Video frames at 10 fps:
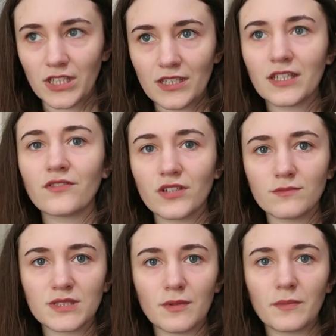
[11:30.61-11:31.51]
He'd given
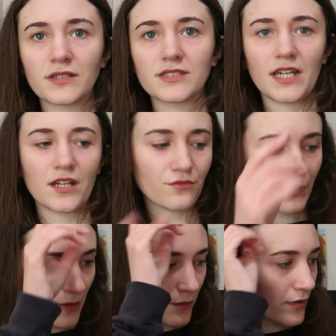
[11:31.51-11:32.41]
them to me because they had a
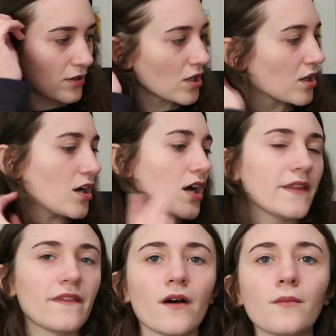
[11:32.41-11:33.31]
rip
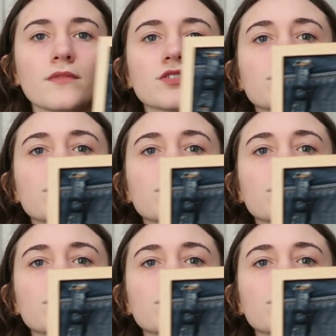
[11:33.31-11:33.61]
in them.